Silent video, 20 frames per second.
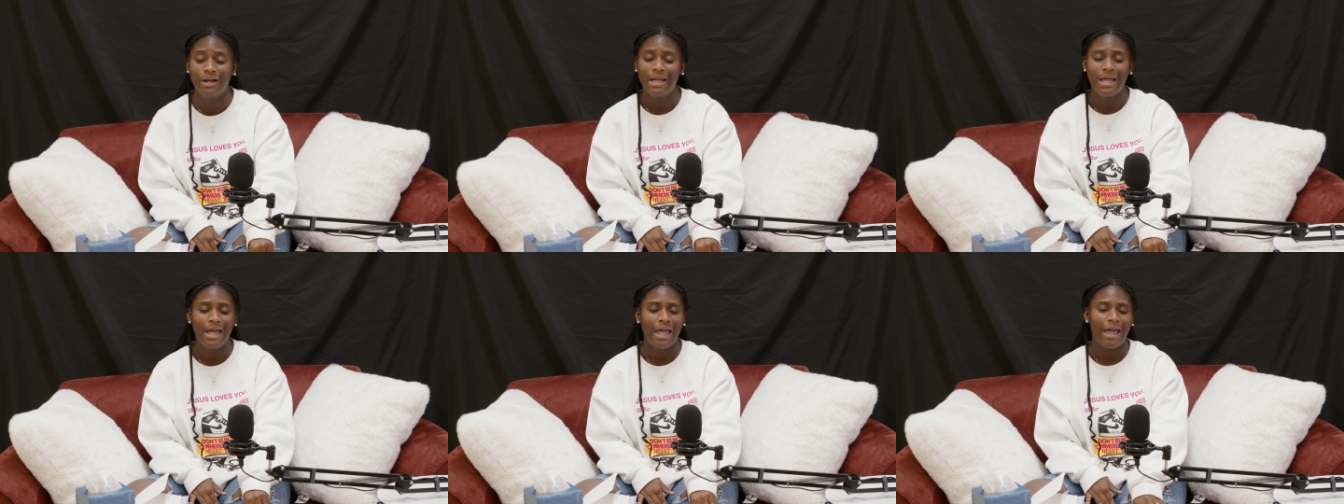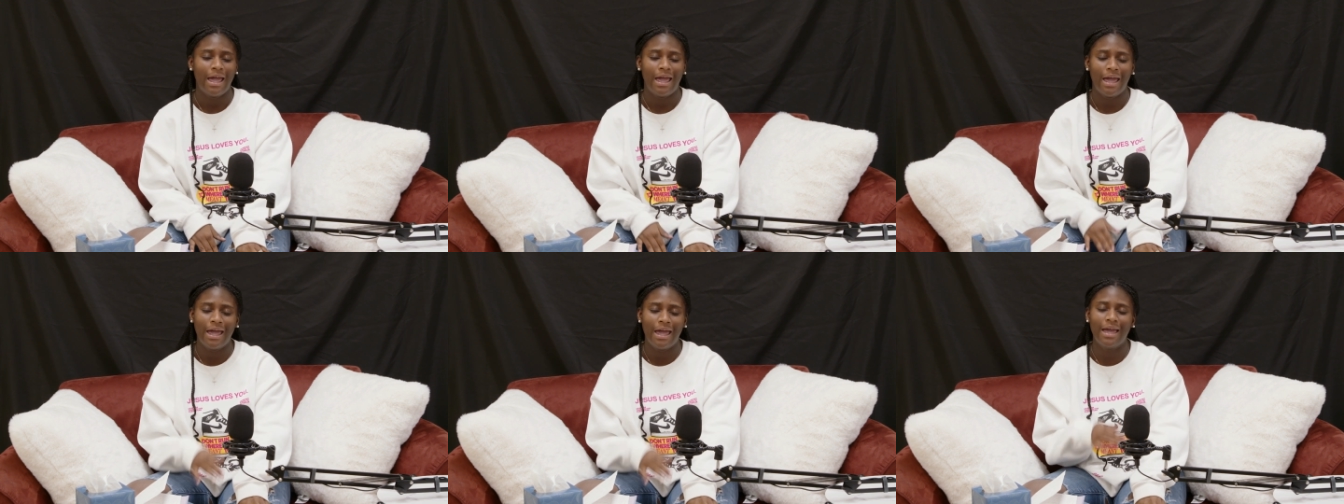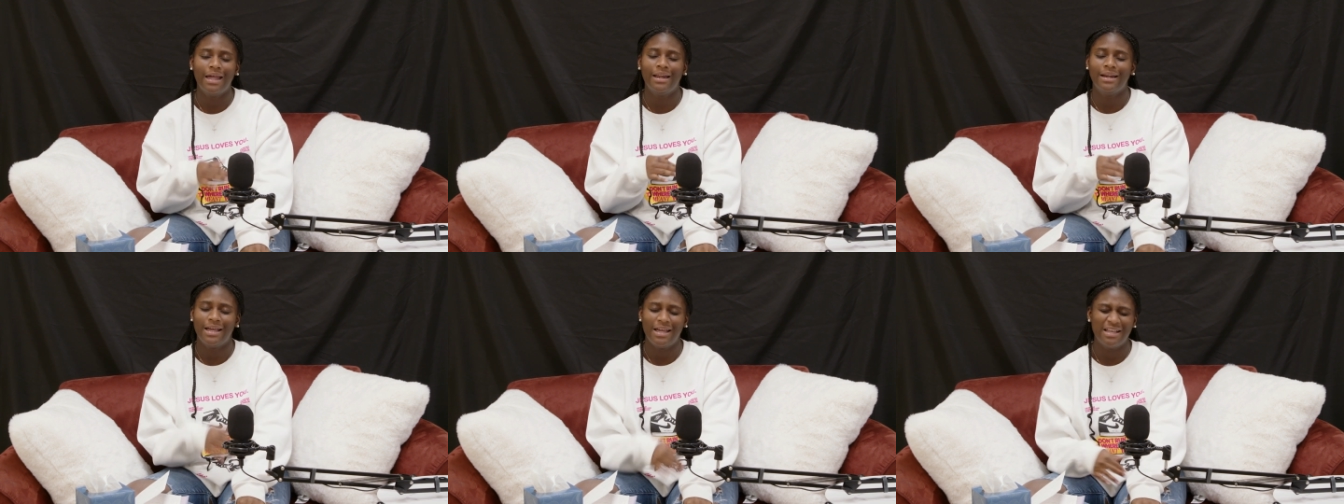and
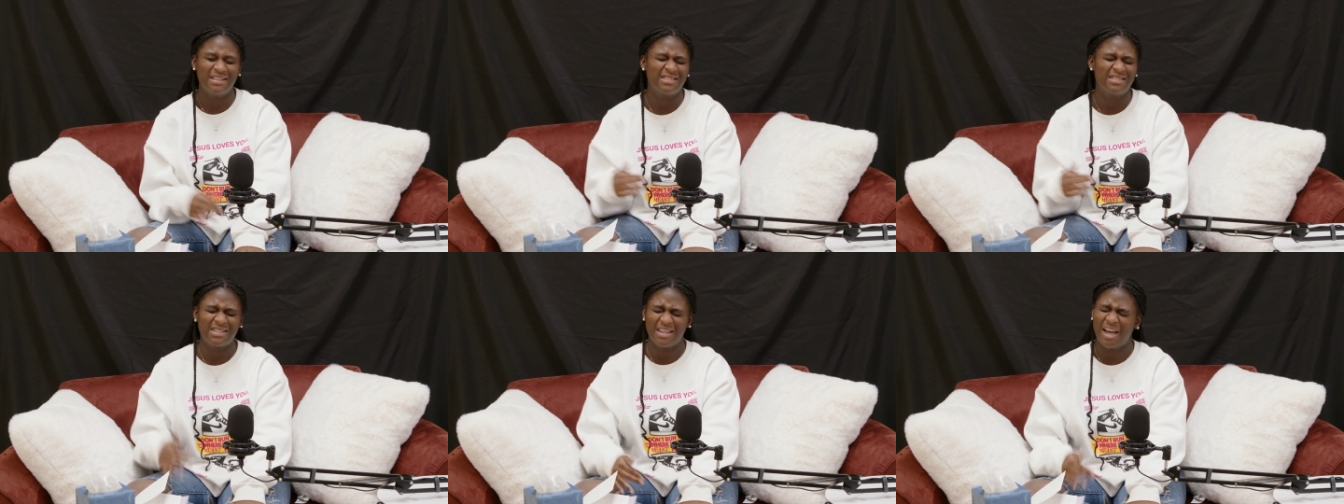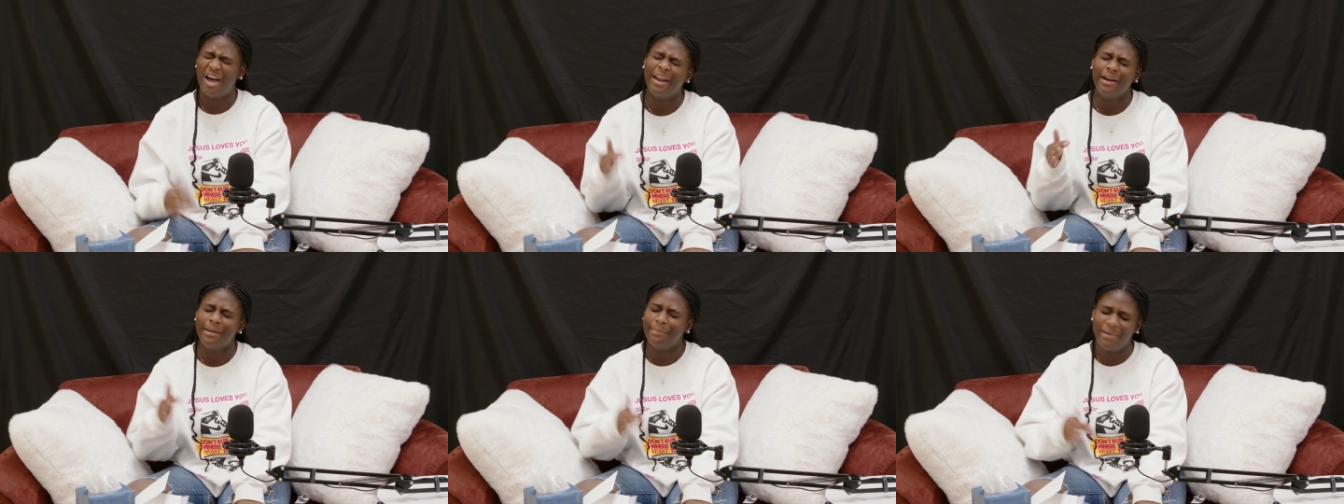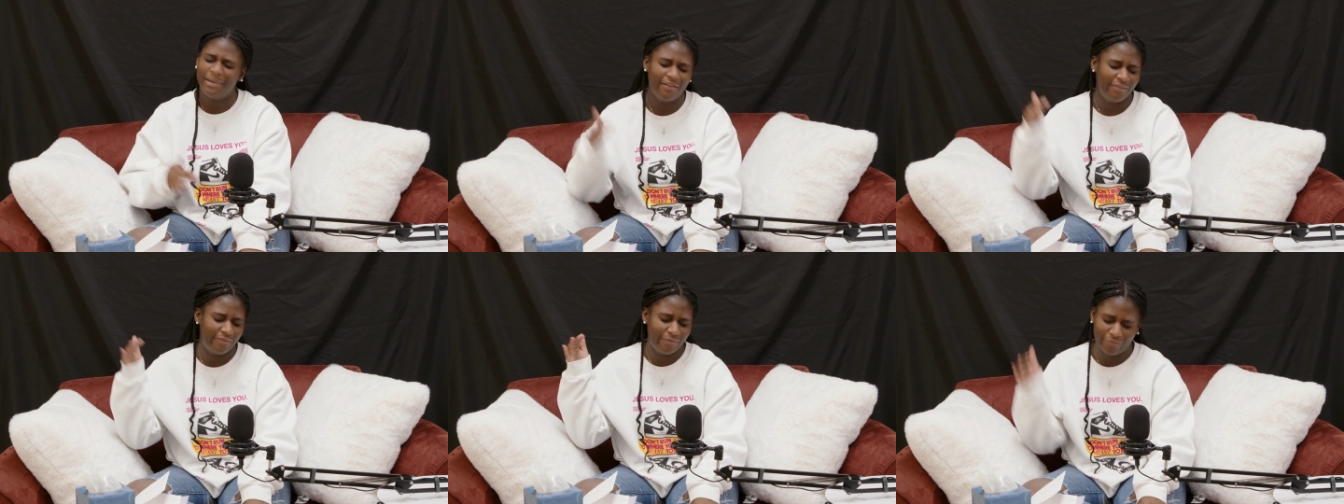it's gonna be
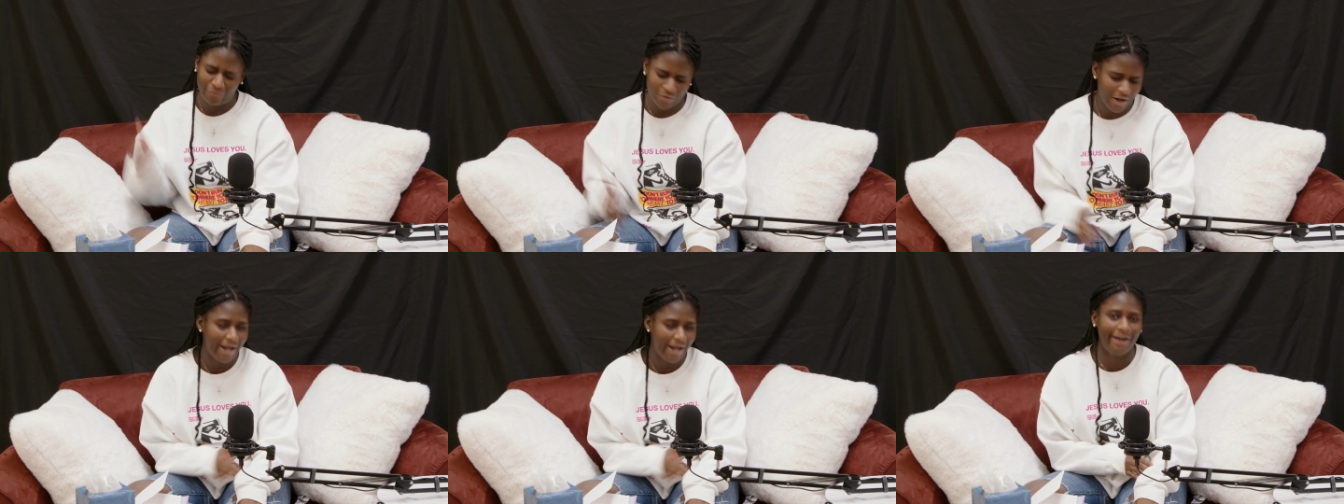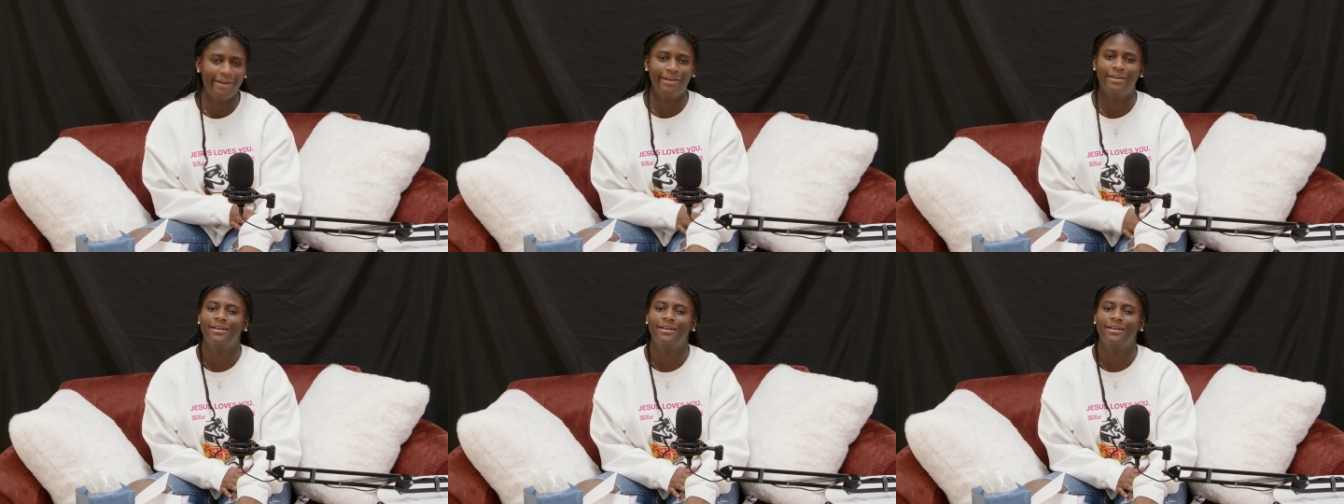fire.